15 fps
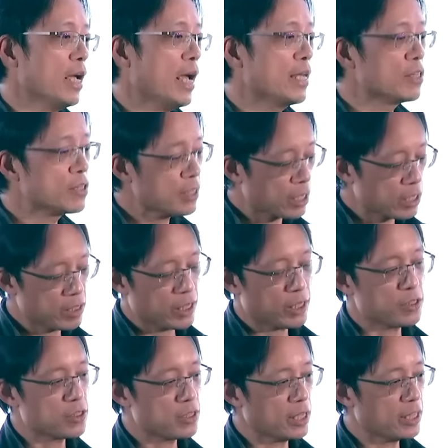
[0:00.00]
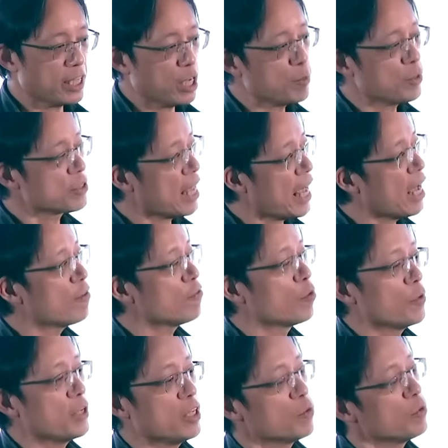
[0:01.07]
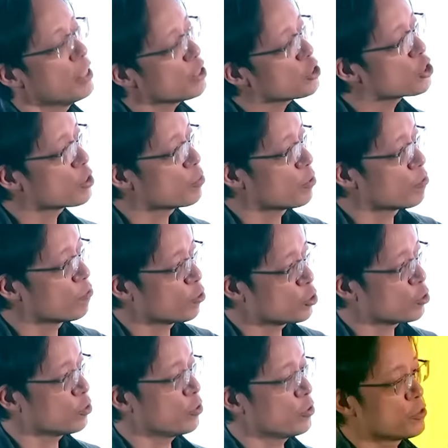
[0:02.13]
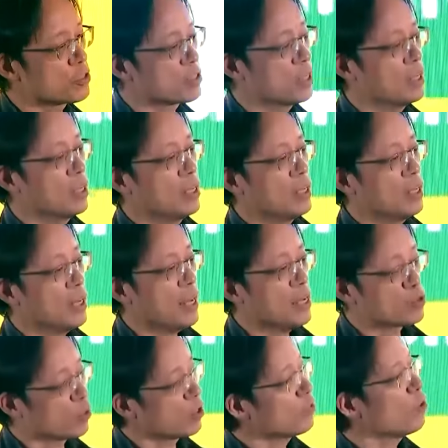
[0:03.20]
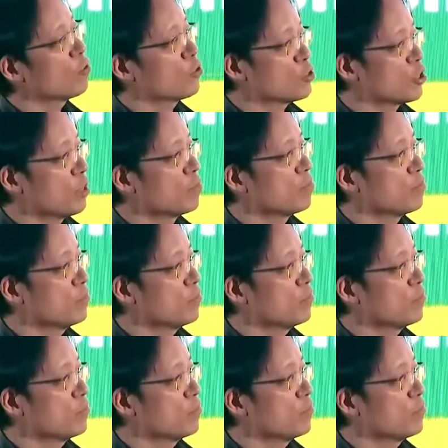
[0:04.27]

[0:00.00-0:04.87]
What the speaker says: And the second thing is that gamers have already a relationship with virtual goods as one of ownership.